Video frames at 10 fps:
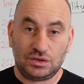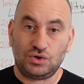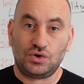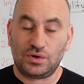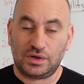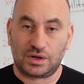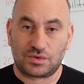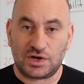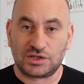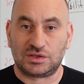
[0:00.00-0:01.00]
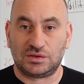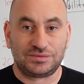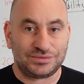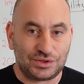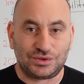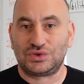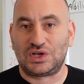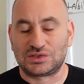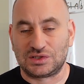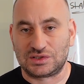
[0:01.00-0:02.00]
you're going aggressive,
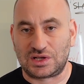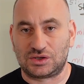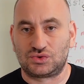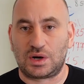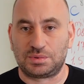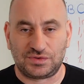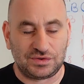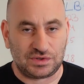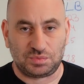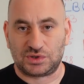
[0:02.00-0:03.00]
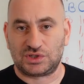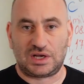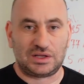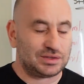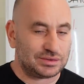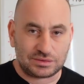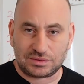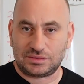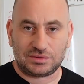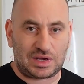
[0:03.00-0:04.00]
Tesla stock drops 50%.
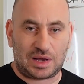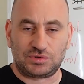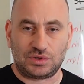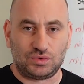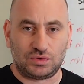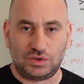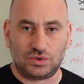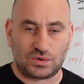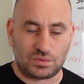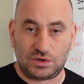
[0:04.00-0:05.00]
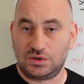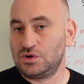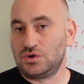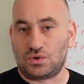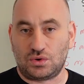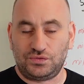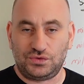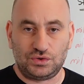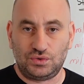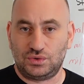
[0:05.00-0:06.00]
It's absolutely normal. Or
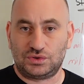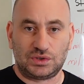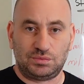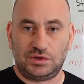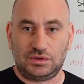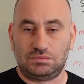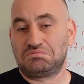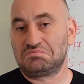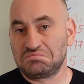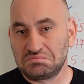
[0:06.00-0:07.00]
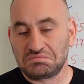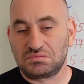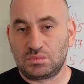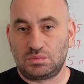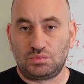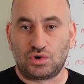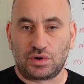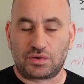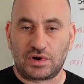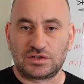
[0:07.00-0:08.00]
if you're doing something
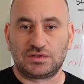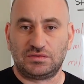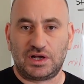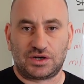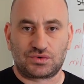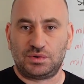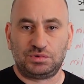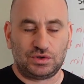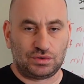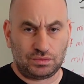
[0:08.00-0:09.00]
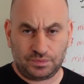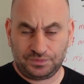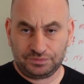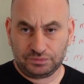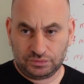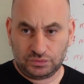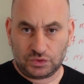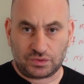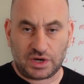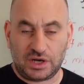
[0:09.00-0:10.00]
more aggressive like crypto,
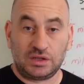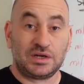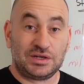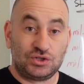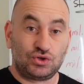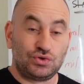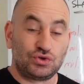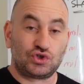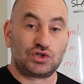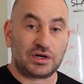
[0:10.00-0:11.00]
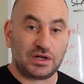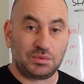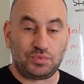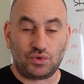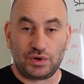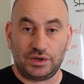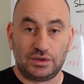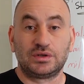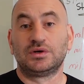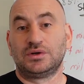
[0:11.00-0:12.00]
right? So your starting point